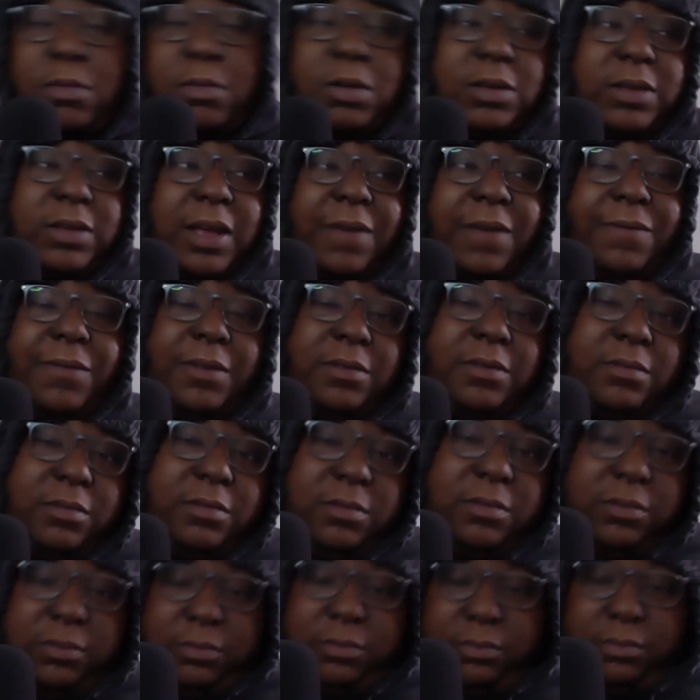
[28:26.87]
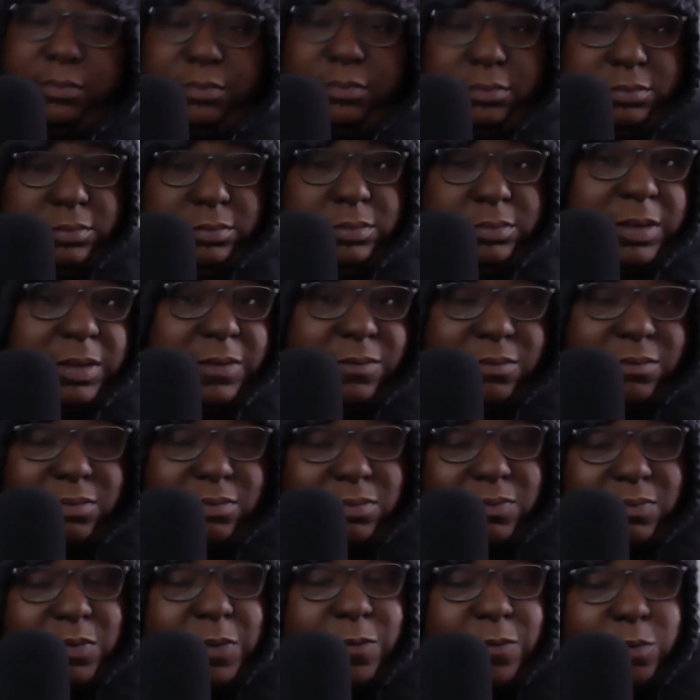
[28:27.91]
because I think
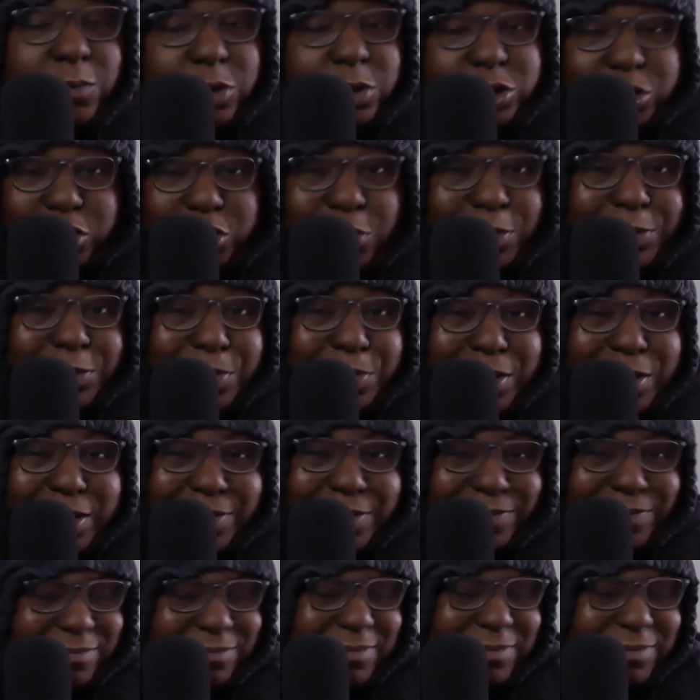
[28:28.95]
we've watched Thomas Partey.